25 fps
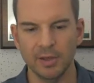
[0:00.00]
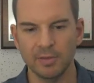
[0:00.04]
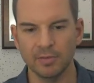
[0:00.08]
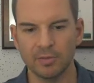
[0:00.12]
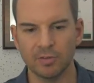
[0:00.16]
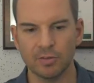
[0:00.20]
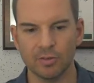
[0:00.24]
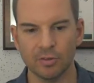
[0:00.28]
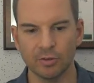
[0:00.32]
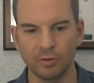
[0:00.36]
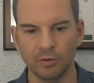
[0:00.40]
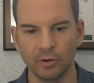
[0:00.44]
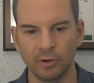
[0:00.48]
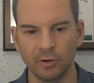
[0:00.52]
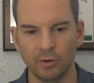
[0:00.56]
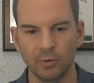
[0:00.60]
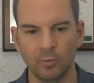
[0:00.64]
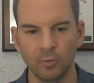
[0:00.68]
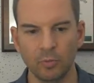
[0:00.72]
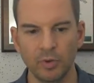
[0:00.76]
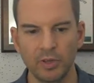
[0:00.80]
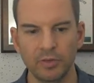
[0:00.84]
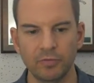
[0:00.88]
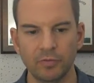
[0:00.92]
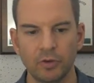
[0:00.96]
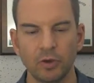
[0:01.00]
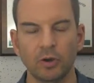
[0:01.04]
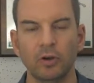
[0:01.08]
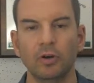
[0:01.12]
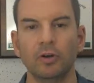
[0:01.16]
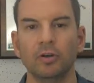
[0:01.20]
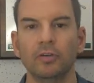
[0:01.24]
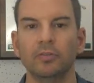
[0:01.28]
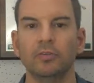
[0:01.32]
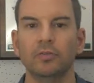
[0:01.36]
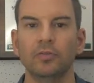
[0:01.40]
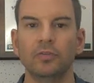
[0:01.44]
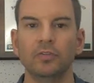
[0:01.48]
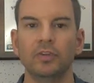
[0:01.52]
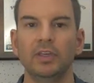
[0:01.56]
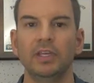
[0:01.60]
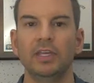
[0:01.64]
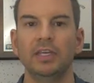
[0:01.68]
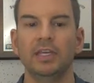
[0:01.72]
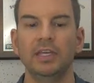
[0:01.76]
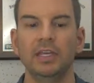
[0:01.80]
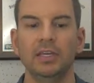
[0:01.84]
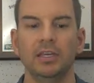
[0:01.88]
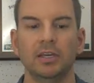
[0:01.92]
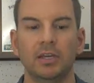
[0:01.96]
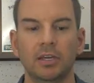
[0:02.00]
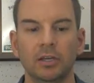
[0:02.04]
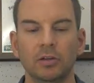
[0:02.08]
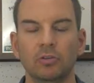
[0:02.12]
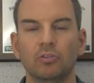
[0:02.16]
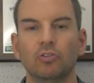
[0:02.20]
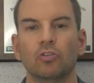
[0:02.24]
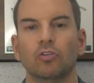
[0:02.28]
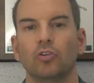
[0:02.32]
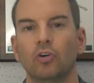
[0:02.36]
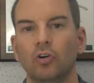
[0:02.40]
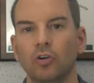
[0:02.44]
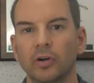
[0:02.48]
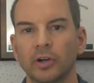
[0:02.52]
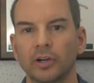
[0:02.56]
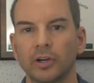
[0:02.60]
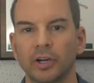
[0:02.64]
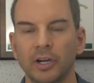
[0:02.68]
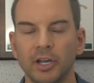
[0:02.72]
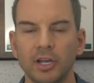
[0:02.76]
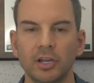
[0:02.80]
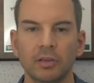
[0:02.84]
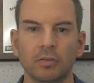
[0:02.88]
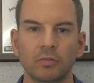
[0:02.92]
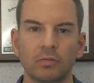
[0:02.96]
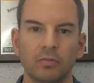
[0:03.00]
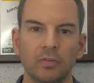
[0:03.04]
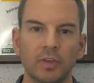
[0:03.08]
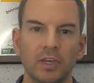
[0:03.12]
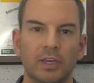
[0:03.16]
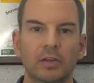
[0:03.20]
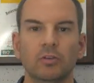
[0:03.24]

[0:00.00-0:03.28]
So we've got the controller. The